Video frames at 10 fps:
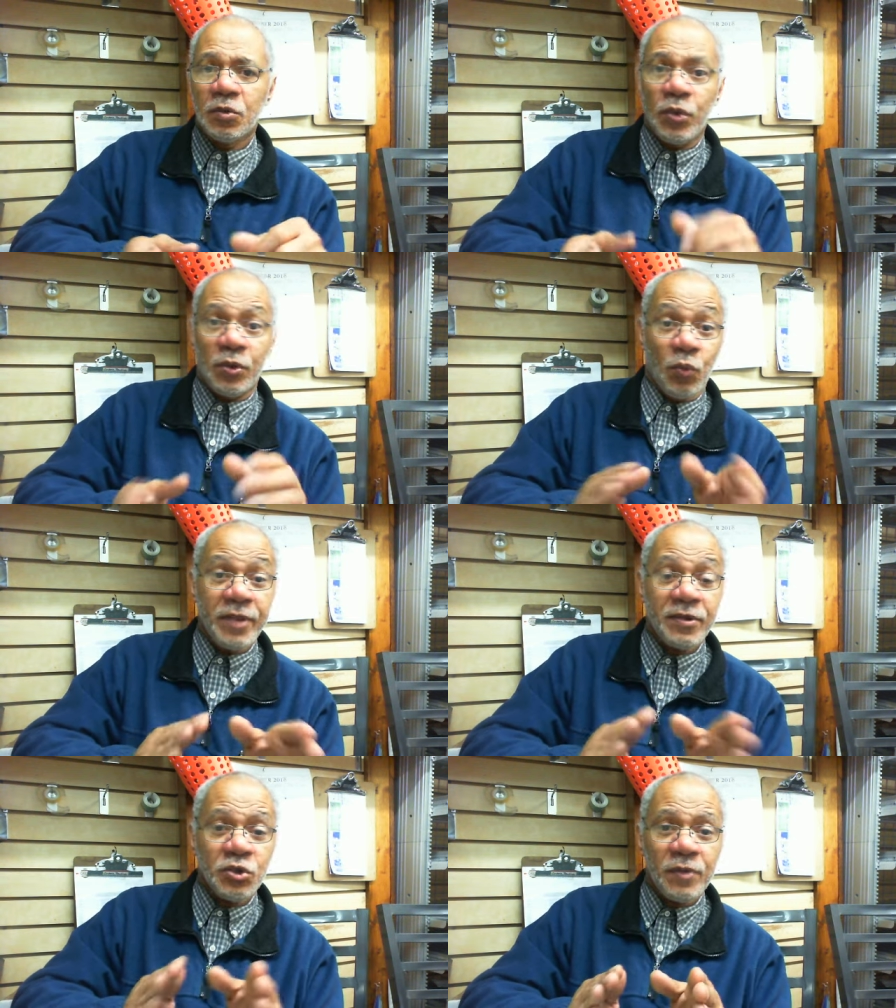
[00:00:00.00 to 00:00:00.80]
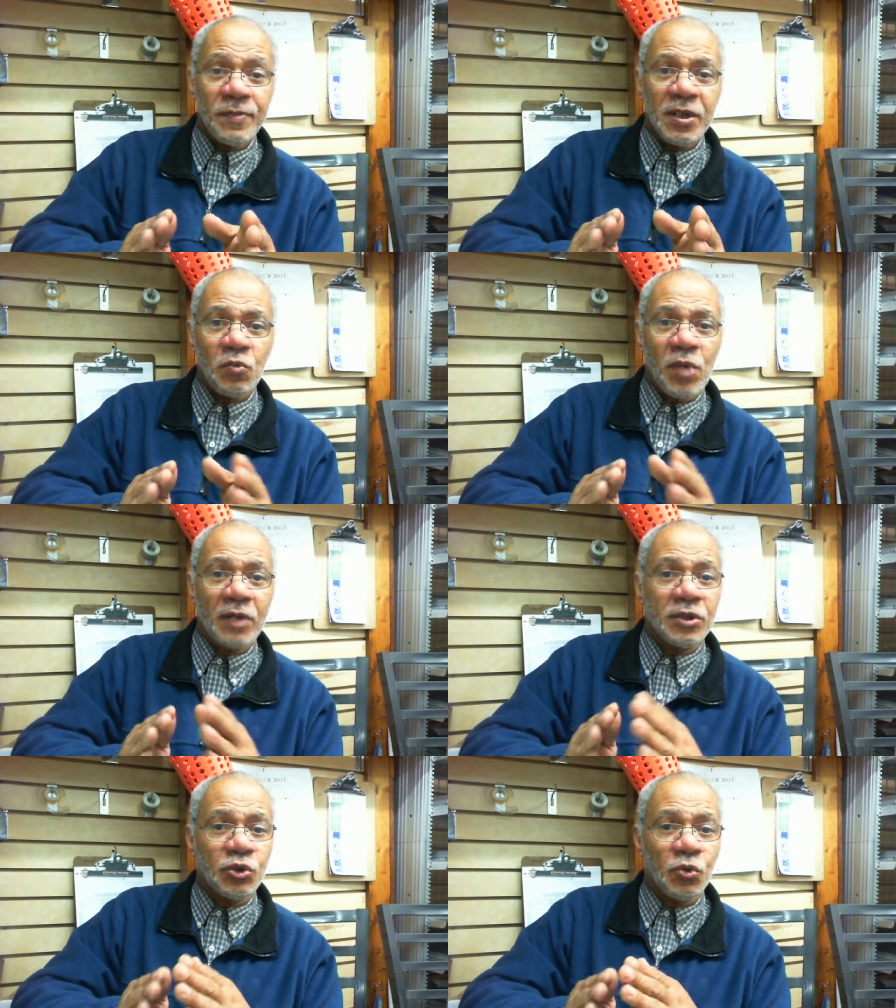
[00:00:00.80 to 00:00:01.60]
with weather stripping
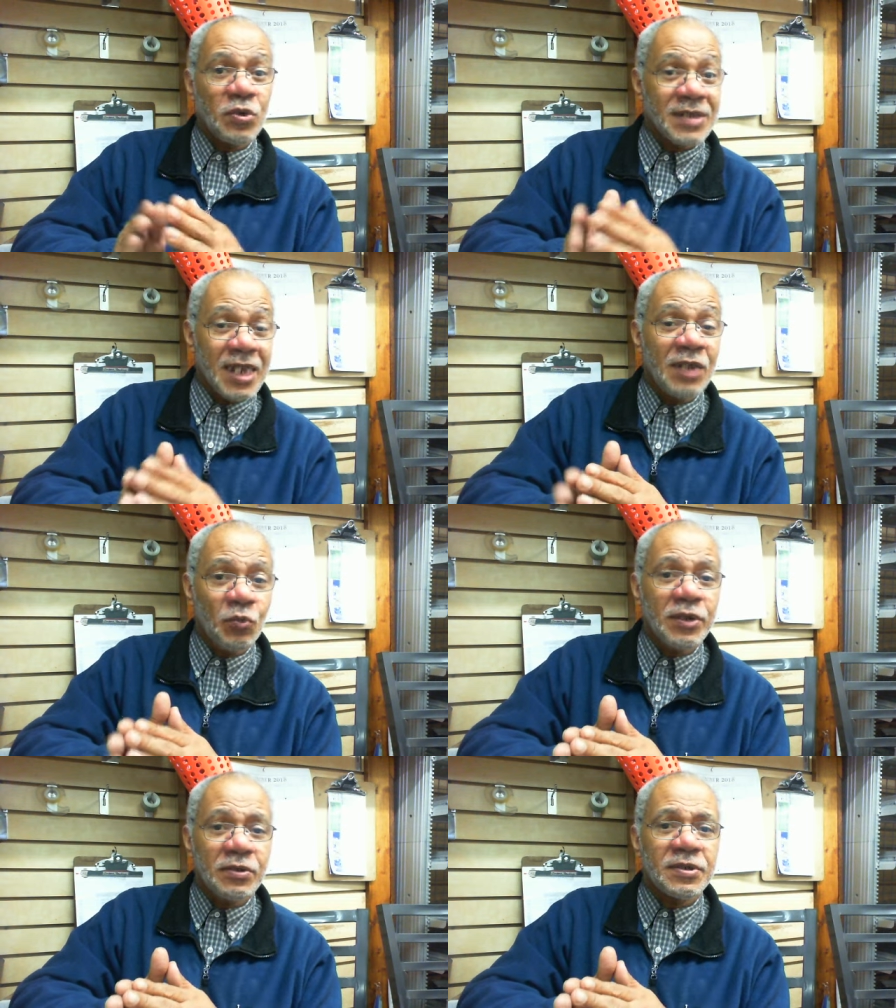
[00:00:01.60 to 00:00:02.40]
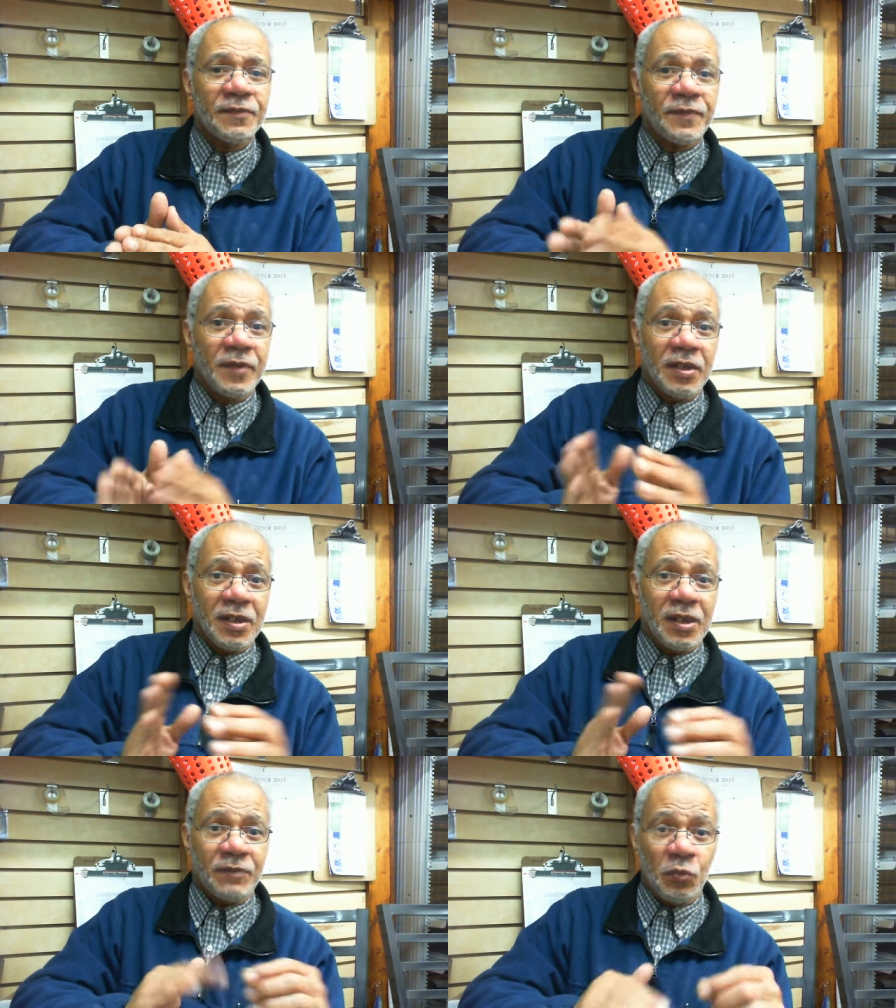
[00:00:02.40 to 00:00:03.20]
around the doors and windows if,
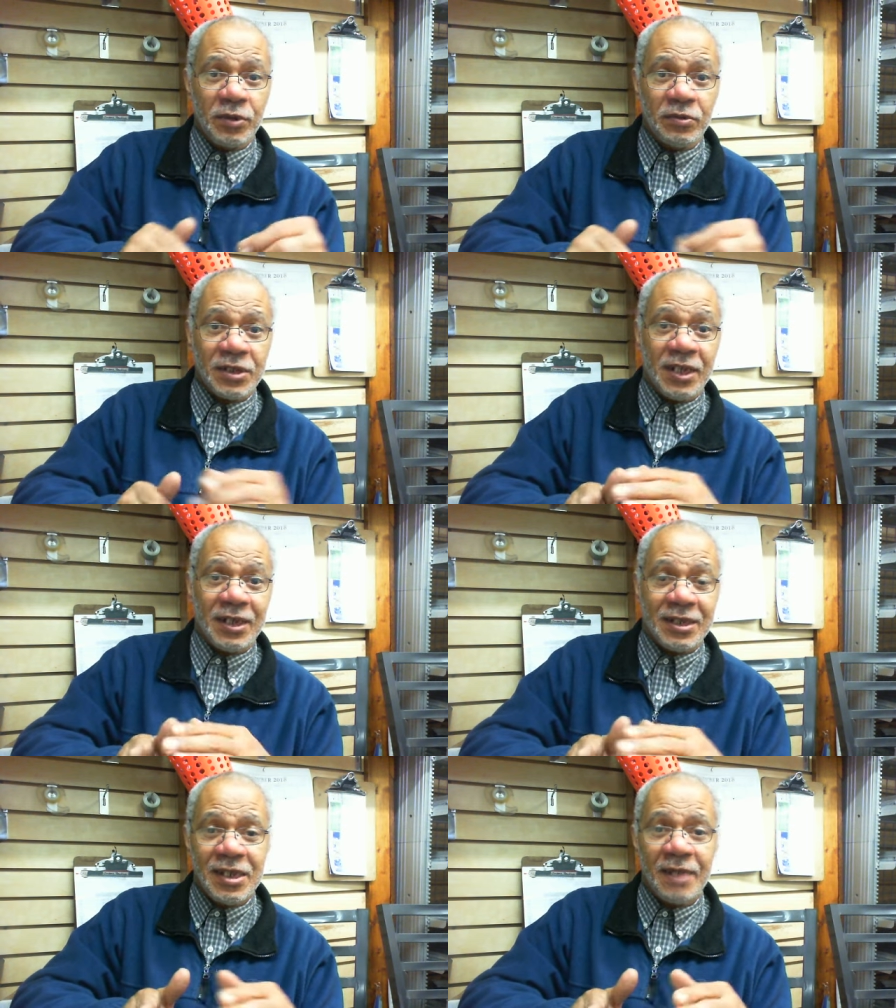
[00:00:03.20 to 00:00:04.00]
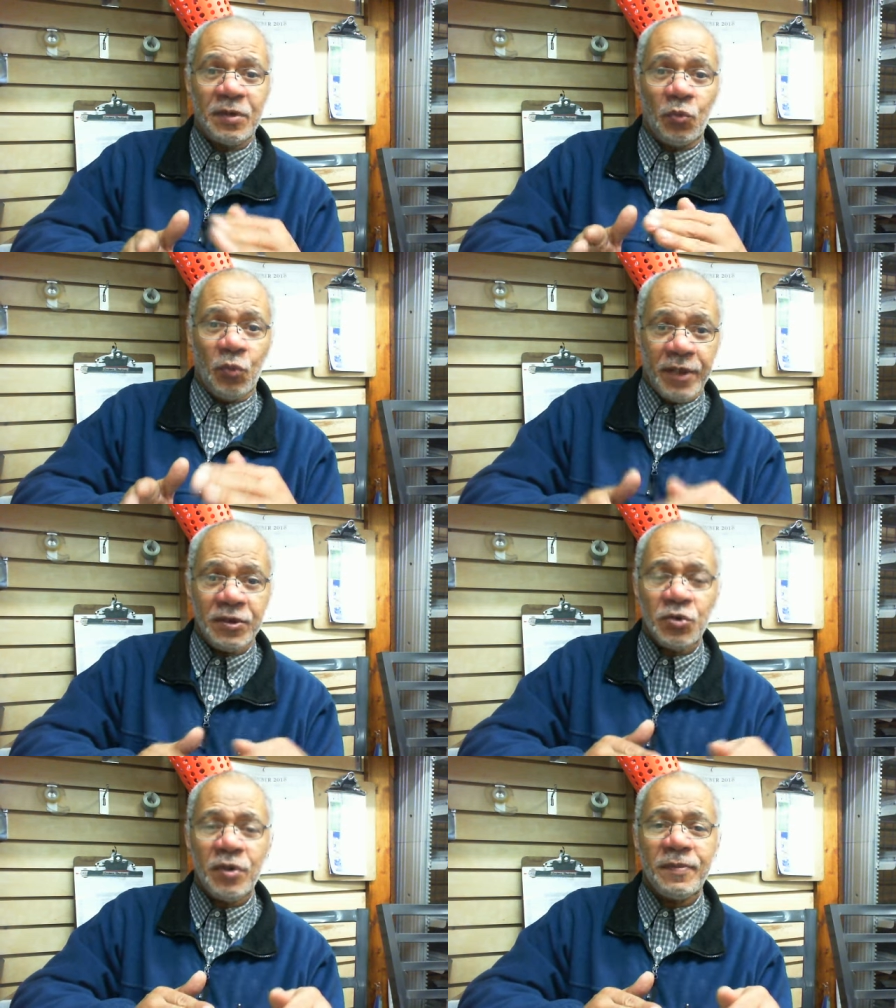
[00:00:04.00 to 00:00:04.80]
if the windows can accept weather
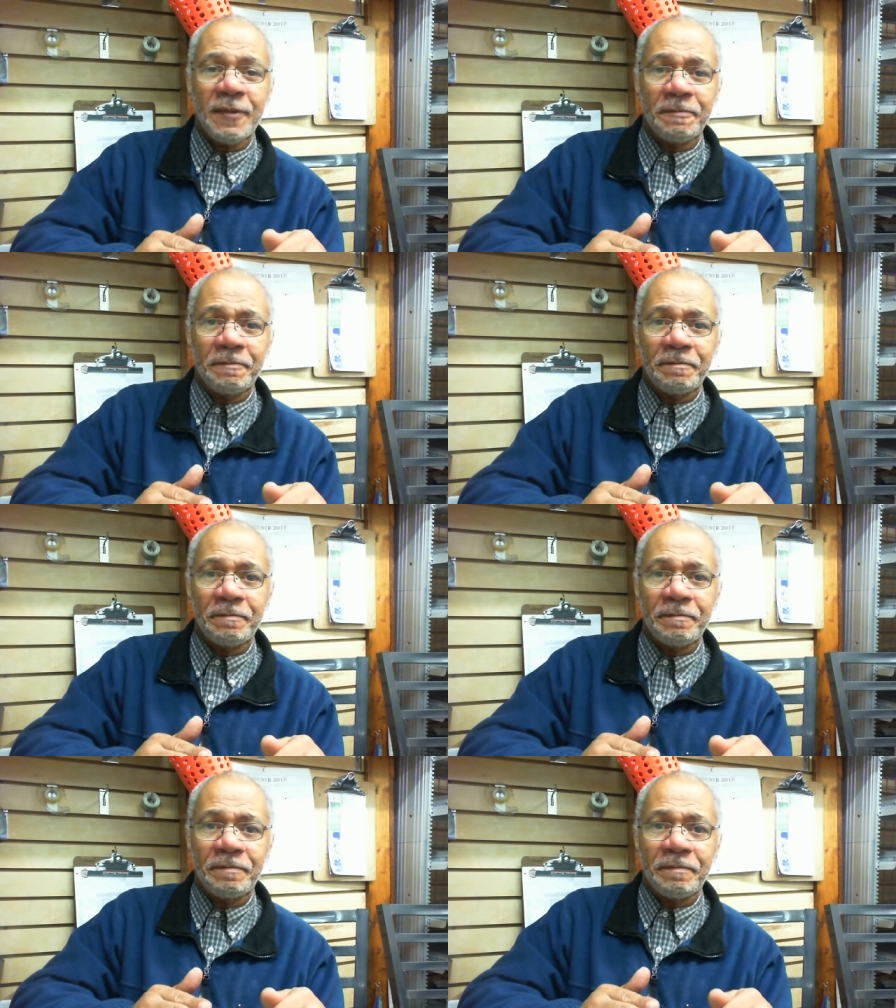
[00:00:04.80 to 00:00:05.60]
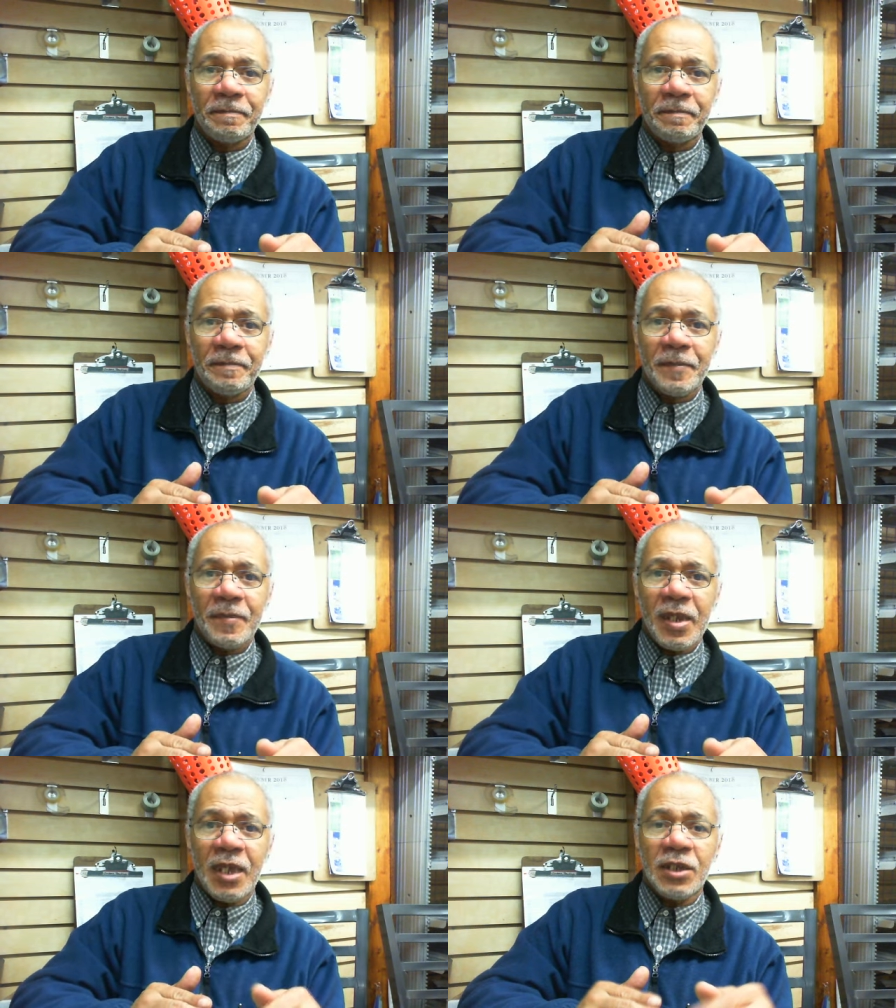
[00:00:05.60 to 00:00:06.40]
stripping,
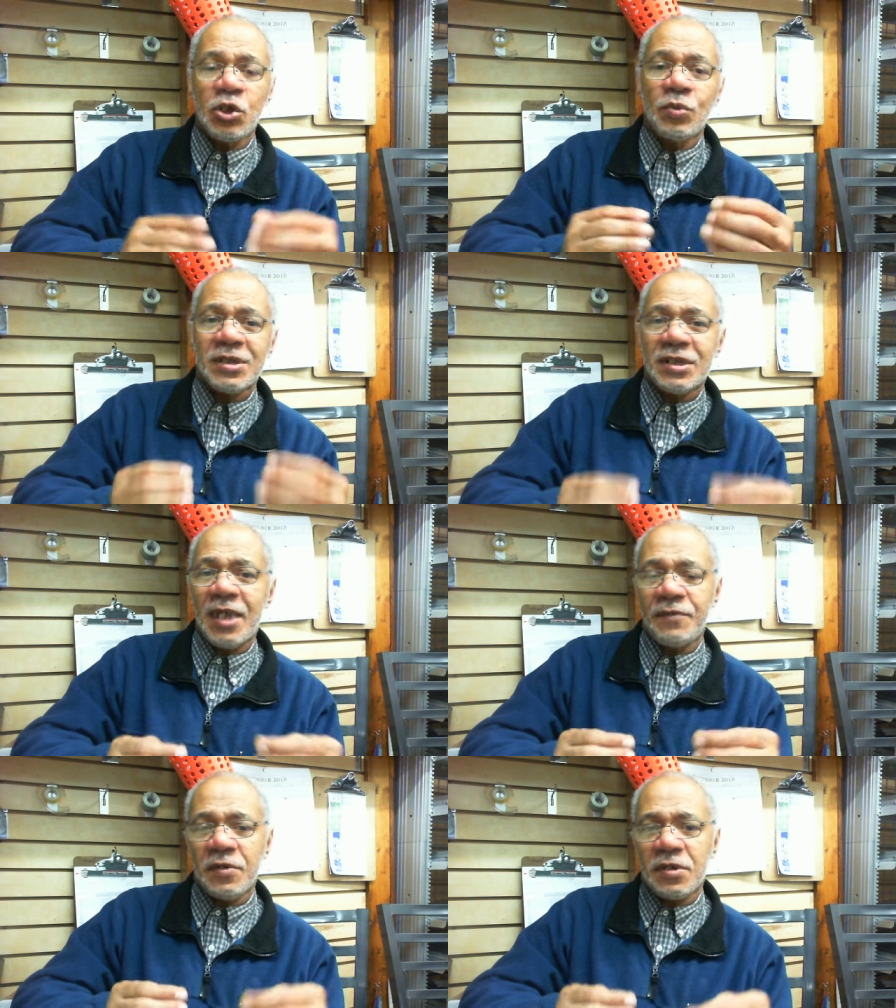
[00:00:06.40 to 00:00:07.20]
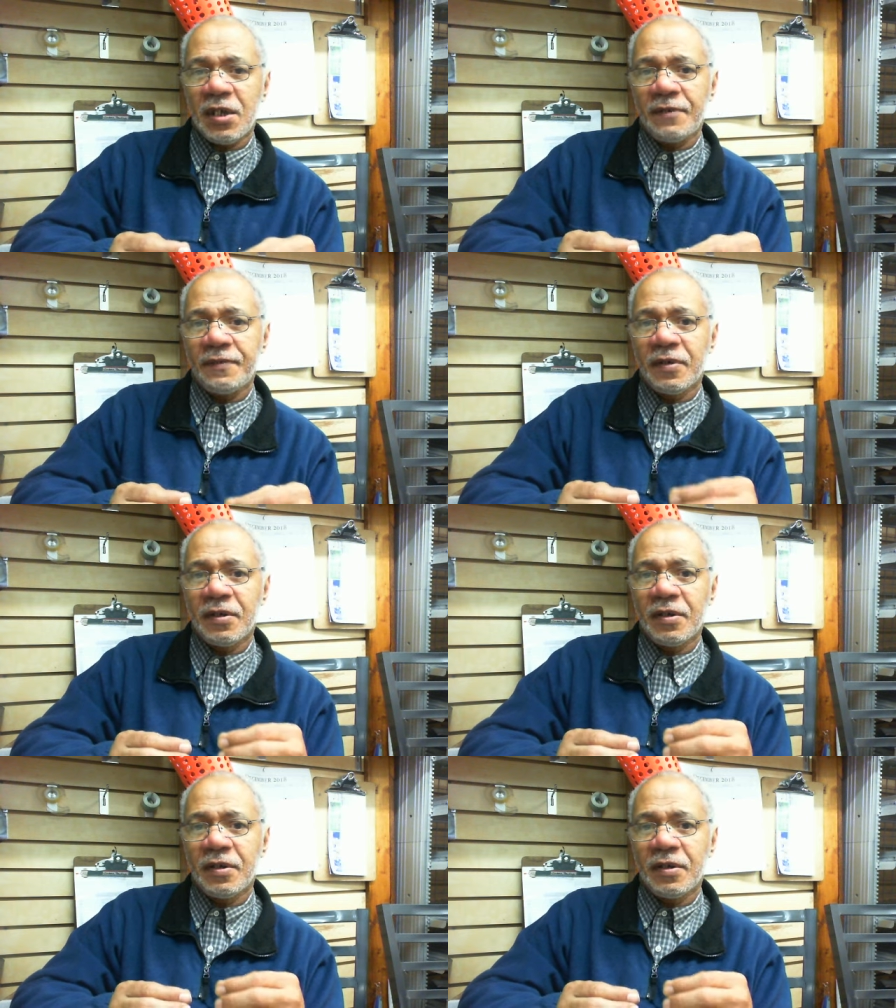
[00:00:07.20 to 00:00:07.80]
and you will save yourself